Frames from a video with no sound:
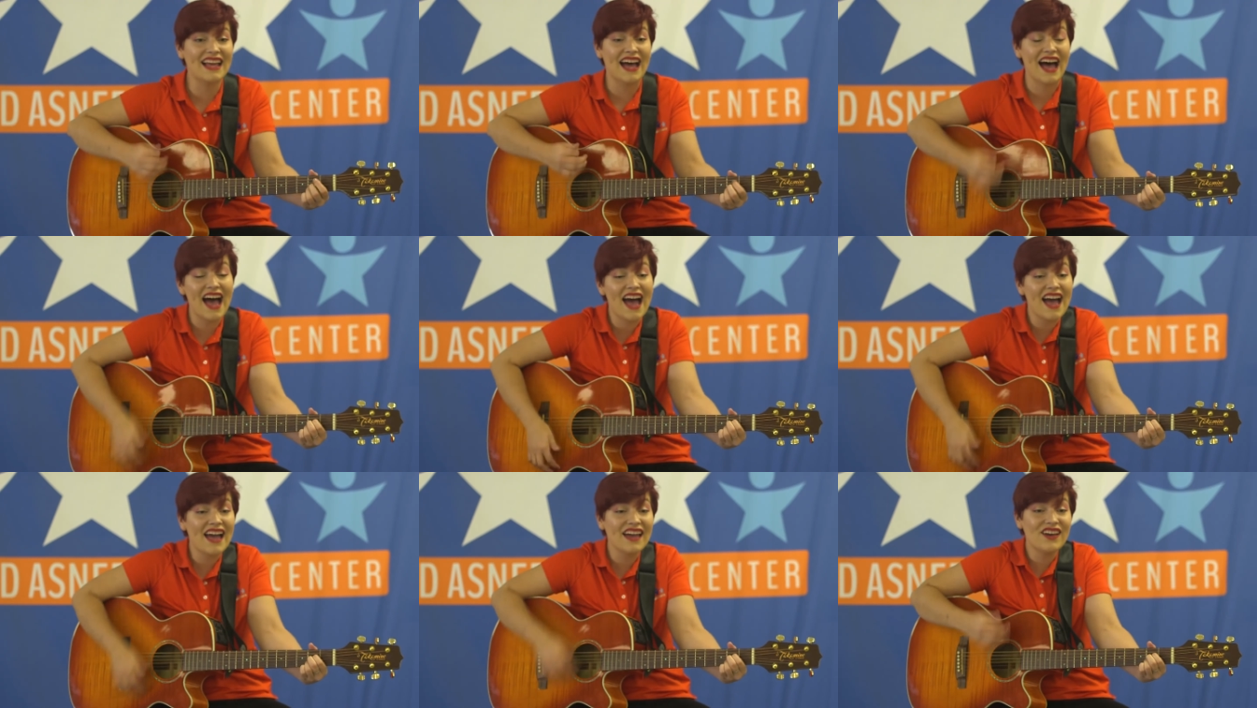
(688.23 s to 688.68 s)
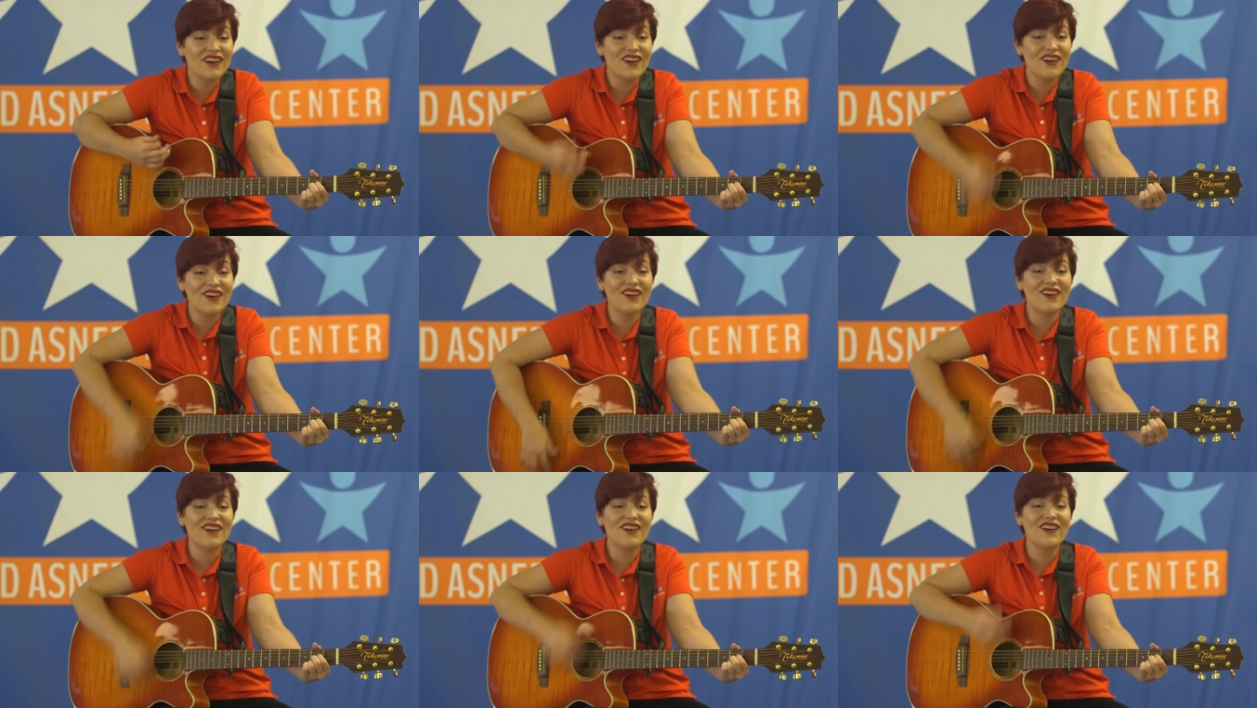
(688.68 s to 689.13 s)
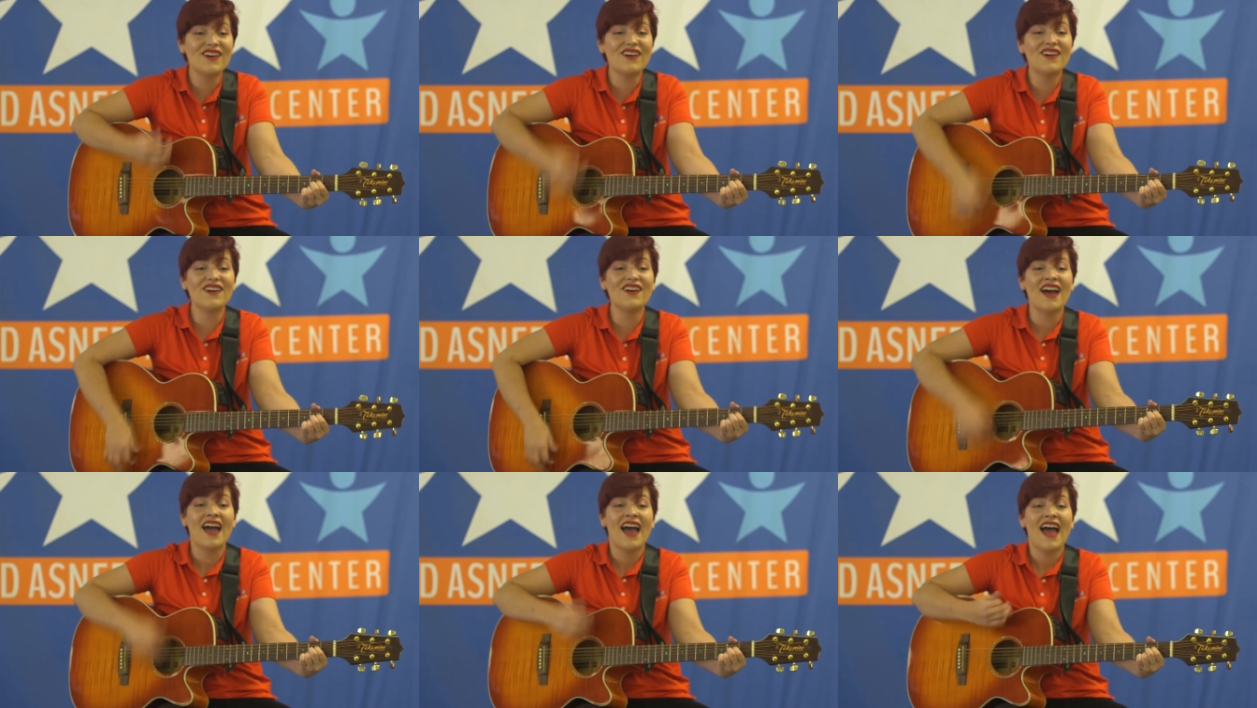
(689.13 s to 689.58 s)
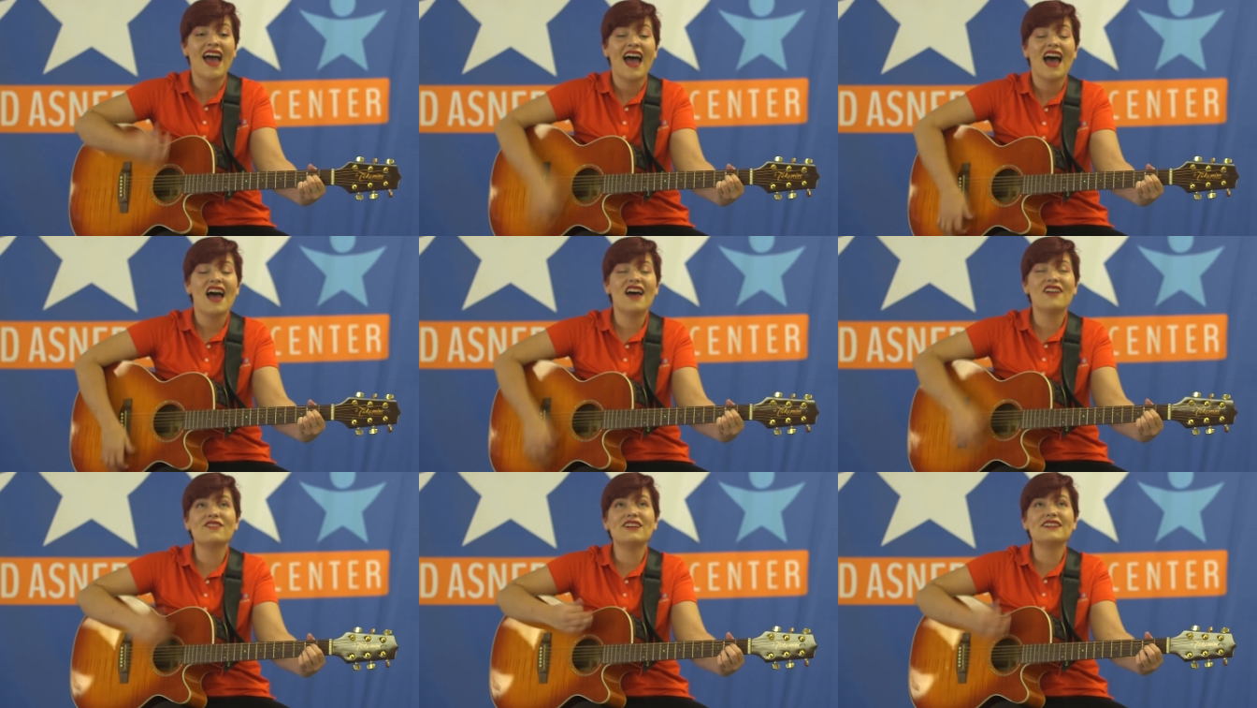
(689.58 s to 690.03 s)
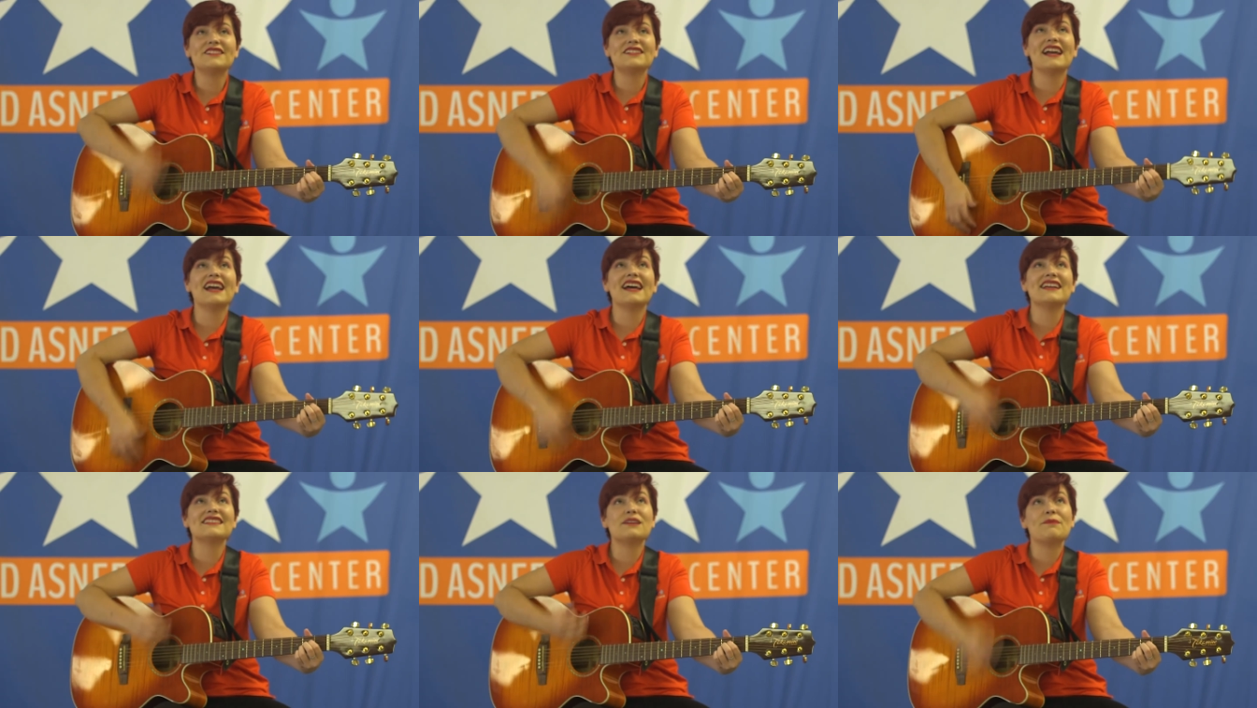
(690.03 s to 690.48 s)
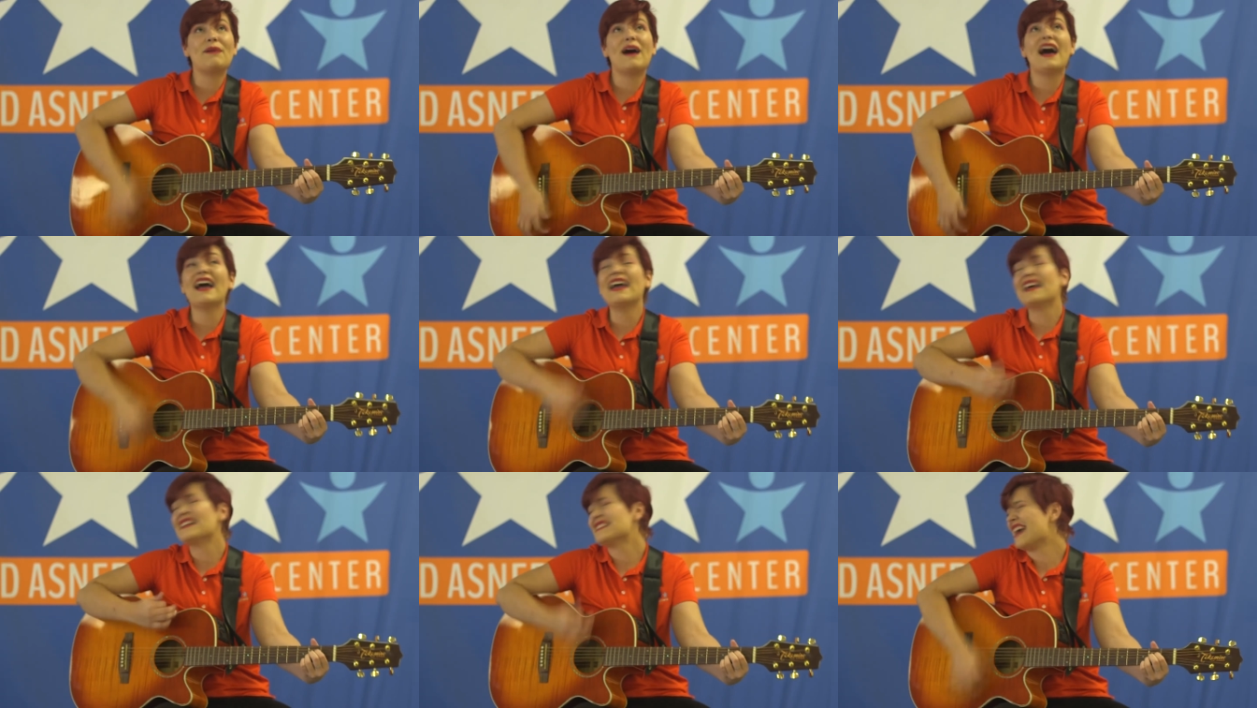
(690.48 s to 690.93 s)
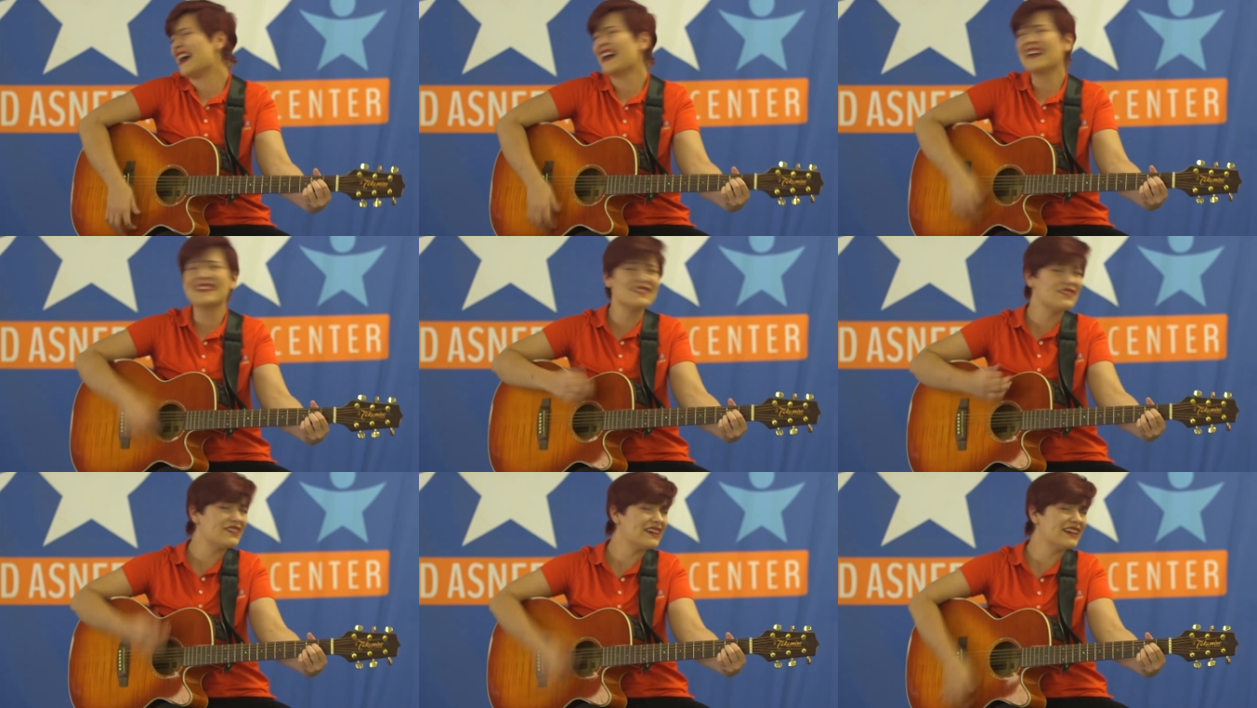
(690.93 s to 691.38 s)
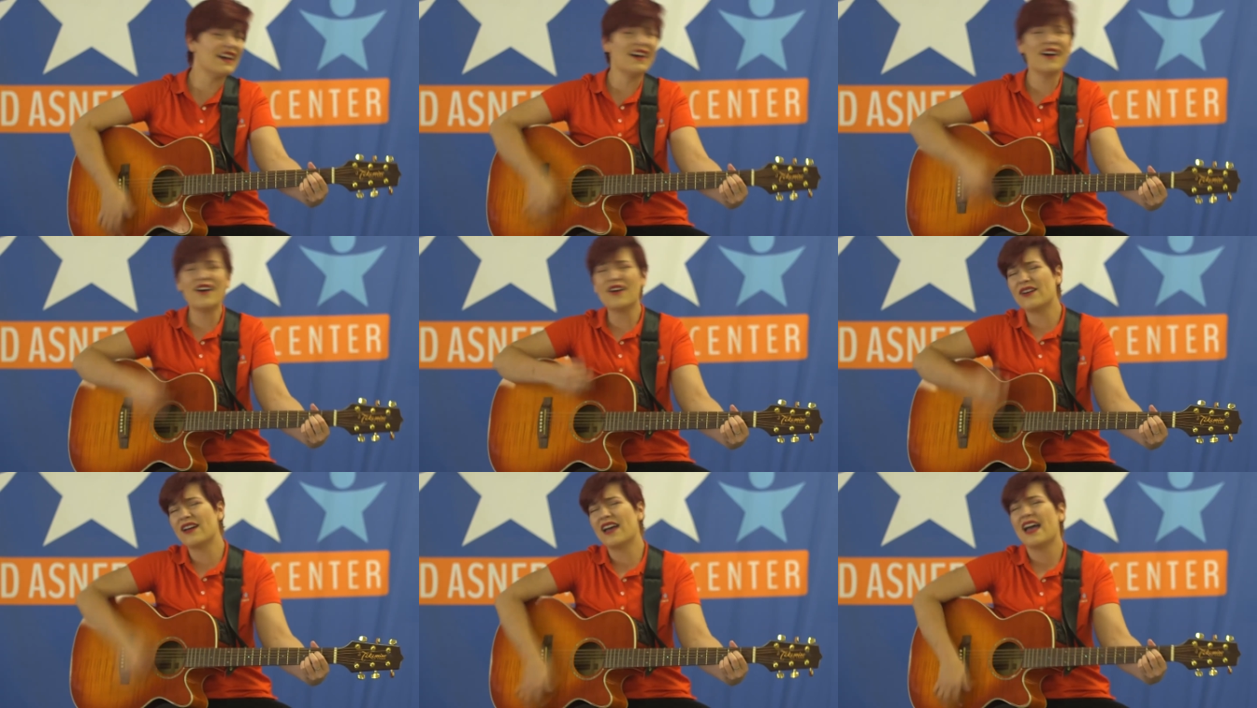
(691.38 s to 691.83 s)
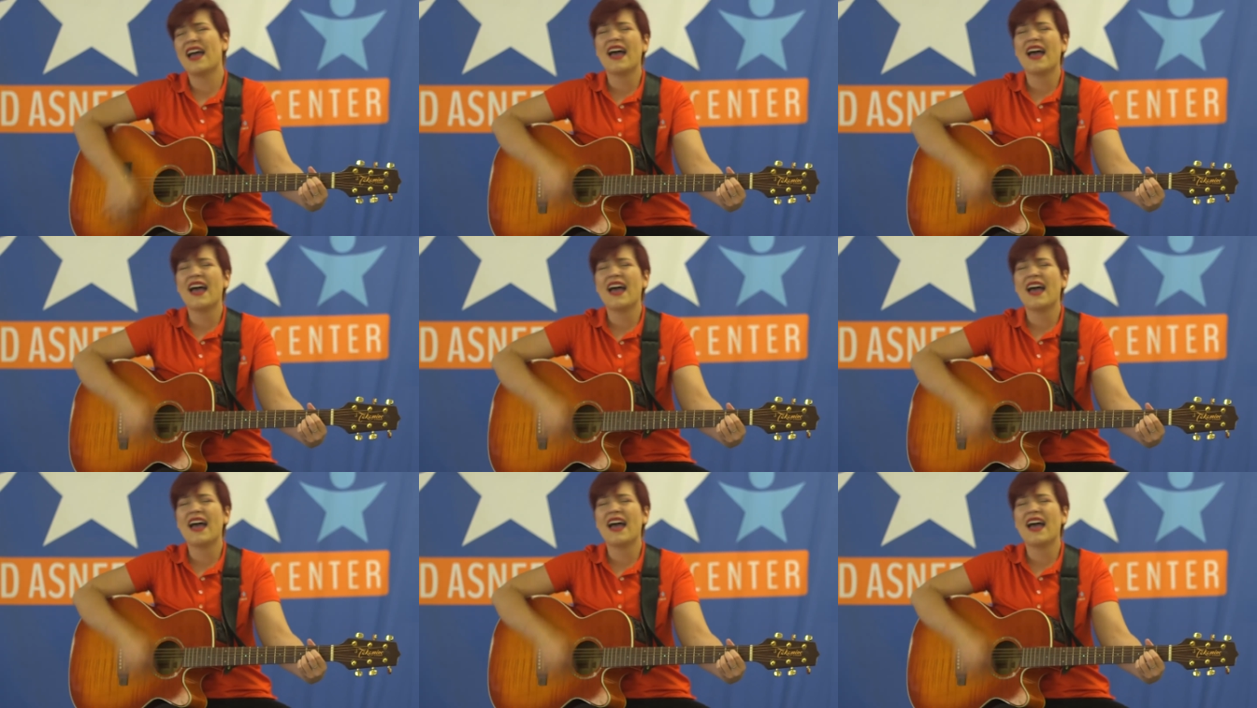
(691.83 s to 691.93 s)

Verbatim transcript: Higher, and reach your hands up high, as high as you can go.